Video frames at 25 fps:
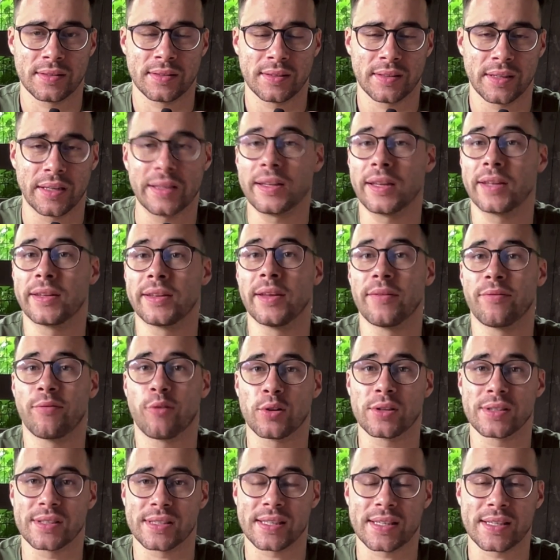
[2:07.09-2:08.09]
The
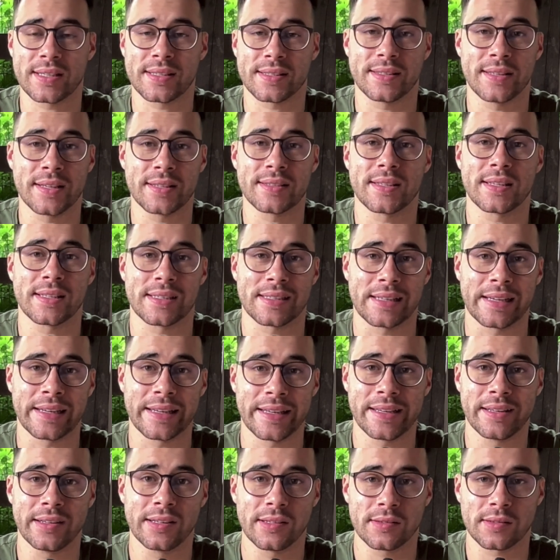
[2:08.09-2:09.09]
difference is this is
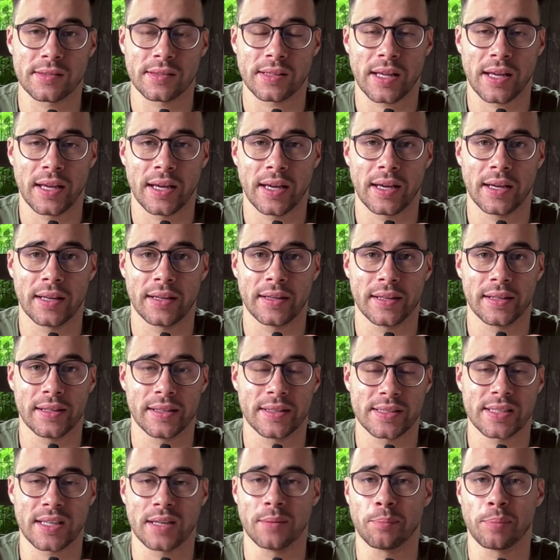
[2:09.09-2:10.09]
legal and
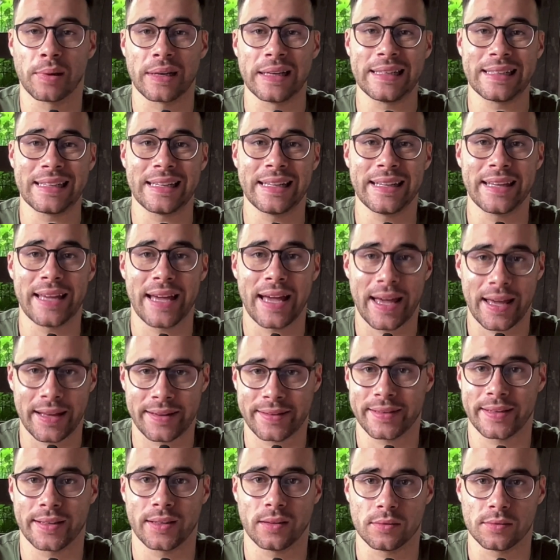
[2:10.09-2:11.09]
it's completely
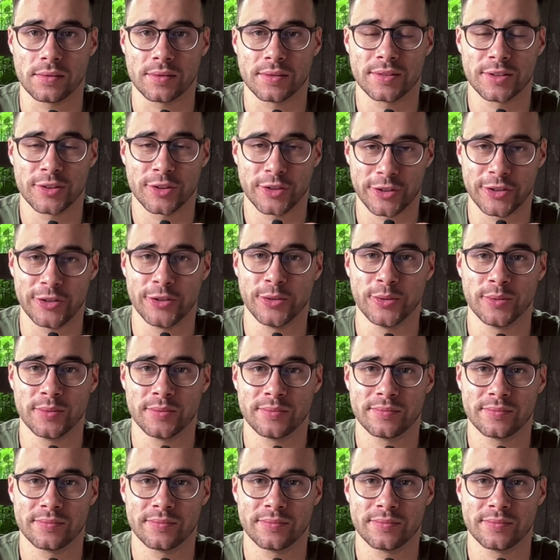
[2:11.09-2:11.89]
ethical to